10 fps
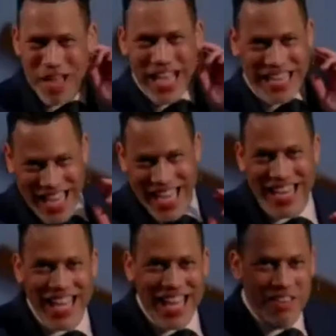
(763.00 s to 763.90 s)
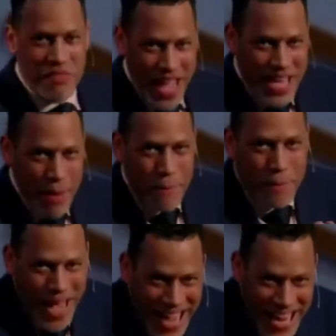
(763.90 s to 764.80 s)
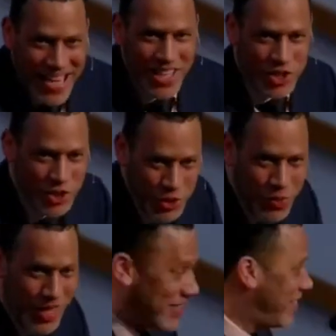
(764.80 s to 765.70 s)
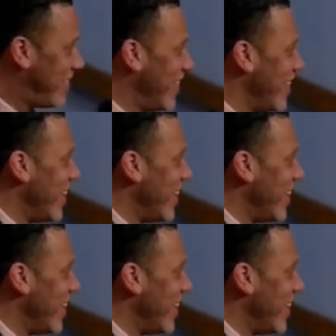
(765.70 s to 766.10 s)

again, they get paid to do this.